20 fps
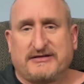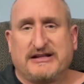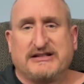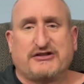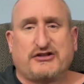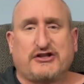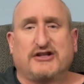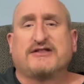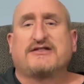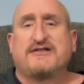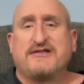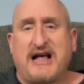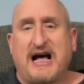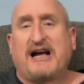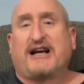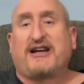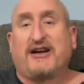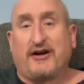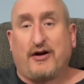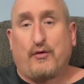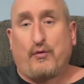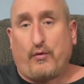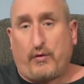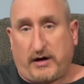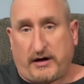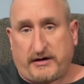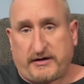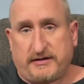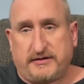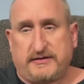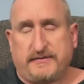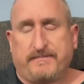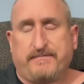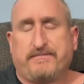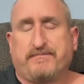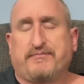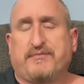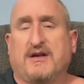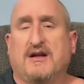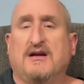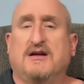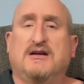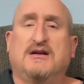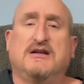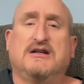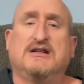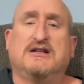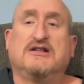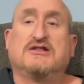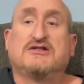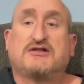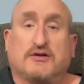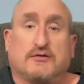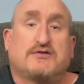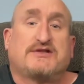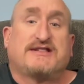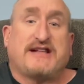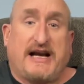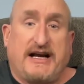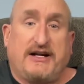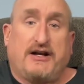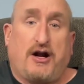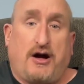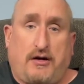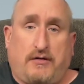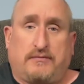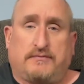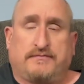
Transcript: It's just not going to work. So say no.